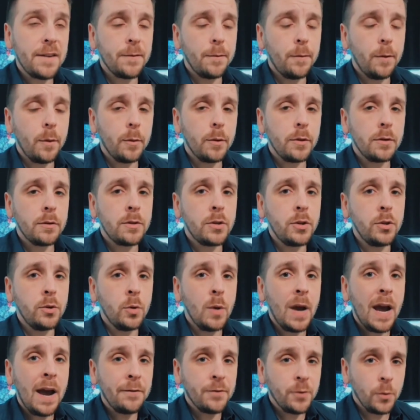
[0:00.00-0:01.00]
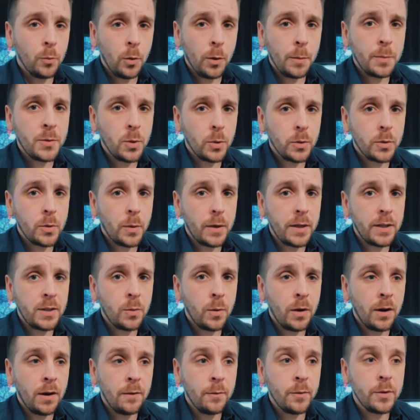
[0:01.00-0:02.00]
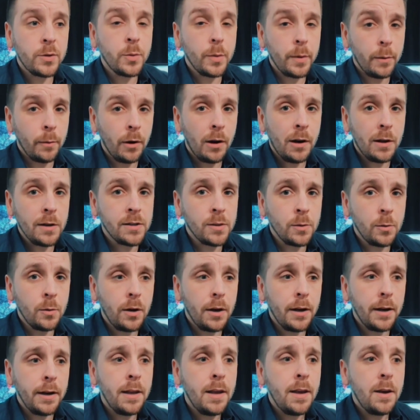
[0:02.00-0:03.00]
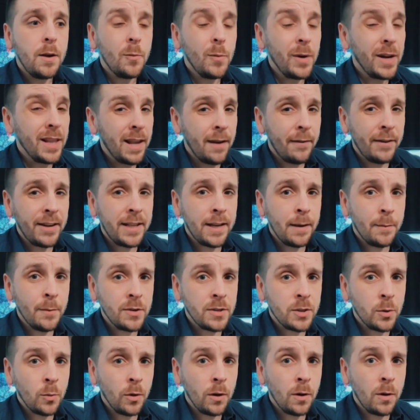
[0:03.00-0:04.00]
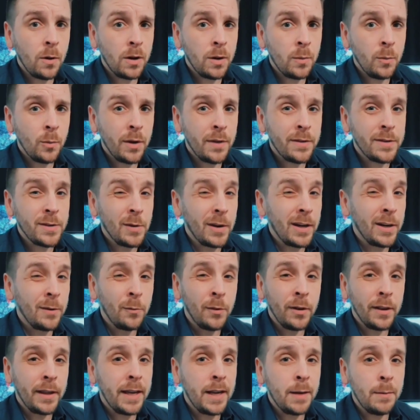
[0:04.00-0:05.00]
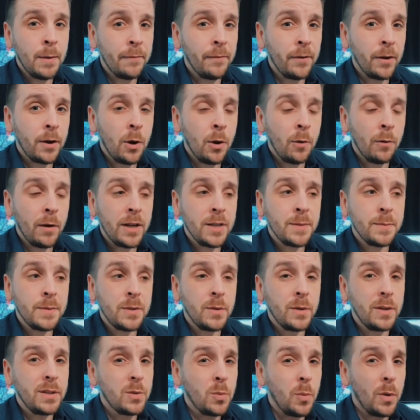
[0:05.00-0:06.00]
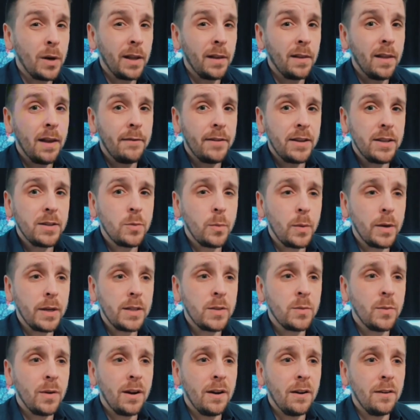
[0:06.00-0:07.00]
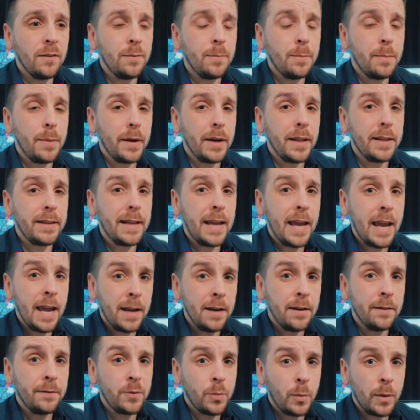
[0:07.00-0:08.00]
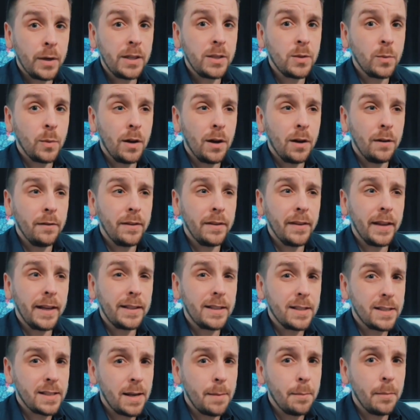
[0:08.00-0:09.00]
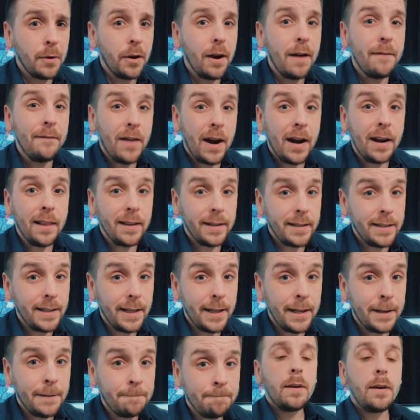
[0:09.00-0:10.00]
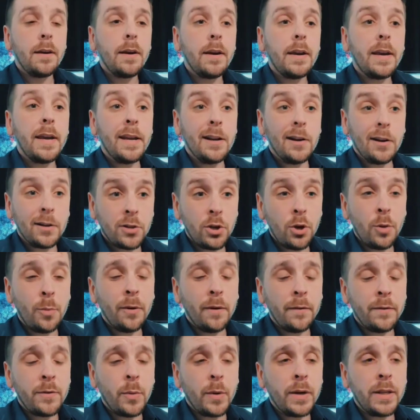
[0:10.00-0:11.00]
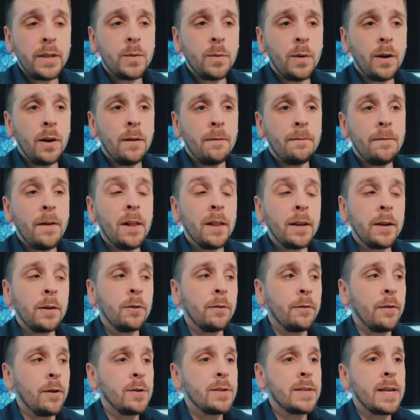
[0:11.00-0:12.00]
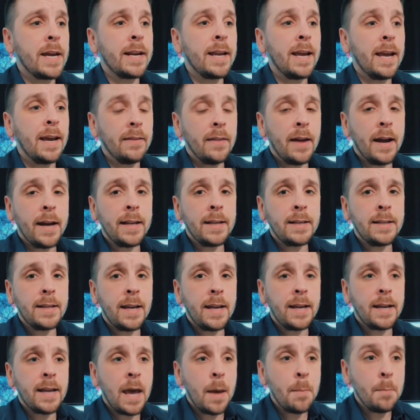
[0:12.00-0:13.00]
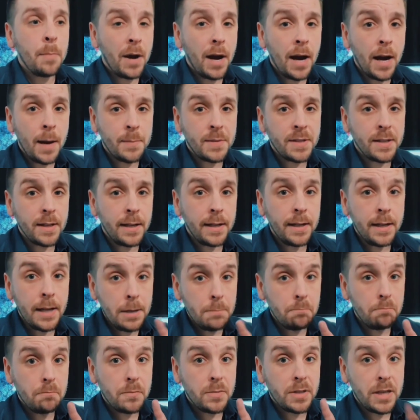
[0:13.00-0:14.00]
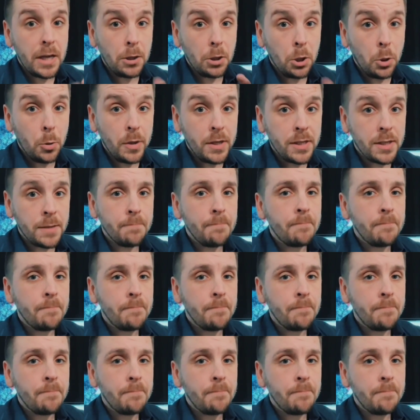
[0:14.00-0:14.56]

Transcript: forward to after Warped Tour 2012, which we were also on. We didn't have any demos to work on him with, so I didn't really hit him up for co-writes between 2011 and 2012, but at the end of 2012, in like December, I finally did. In October of 2012, Falling in Reverse had a headlining date at Pops in St. Louis.